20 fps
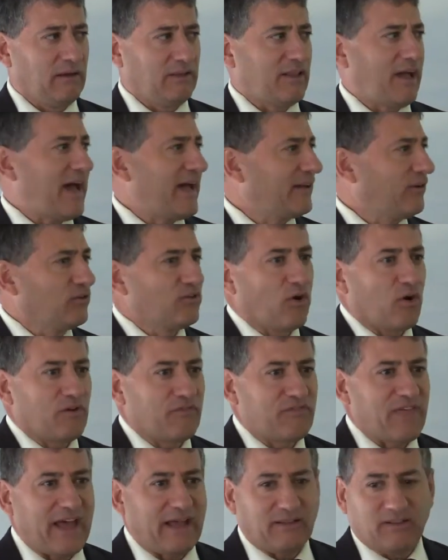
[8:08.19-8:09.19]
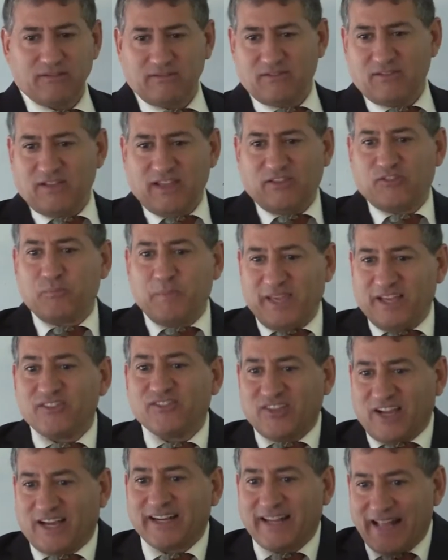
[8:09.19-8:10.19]
Now, I don't know if that is
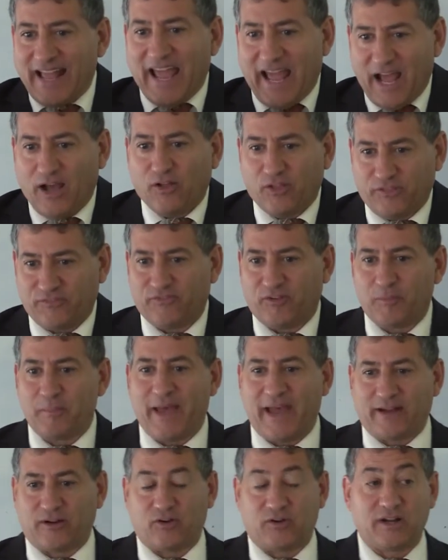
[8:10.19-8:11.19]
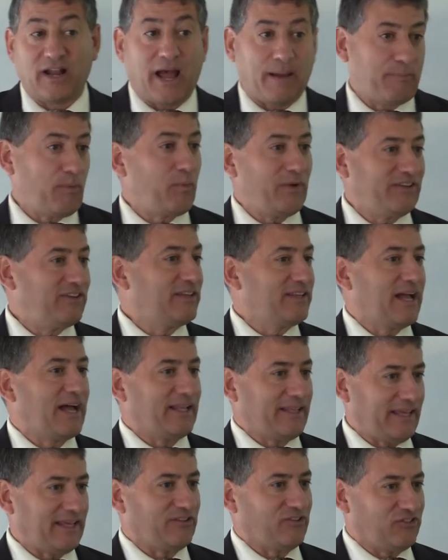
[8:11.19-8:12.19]
being done in a healthful manner or not, but we did
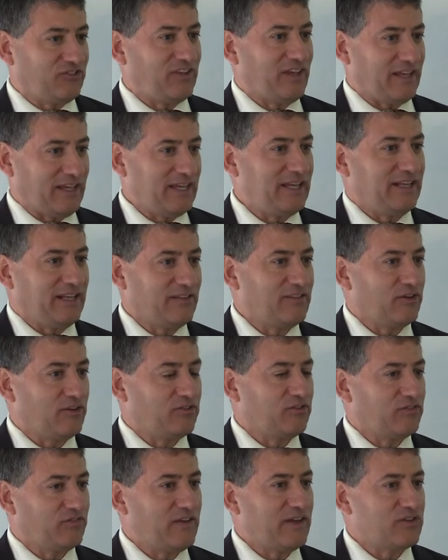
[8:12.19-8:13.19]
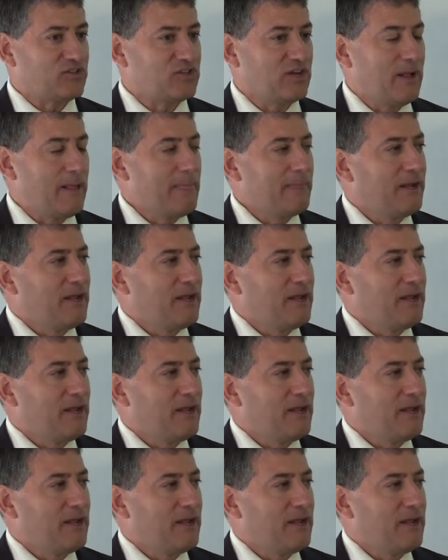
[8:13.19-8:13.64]
not get sick eating those fish.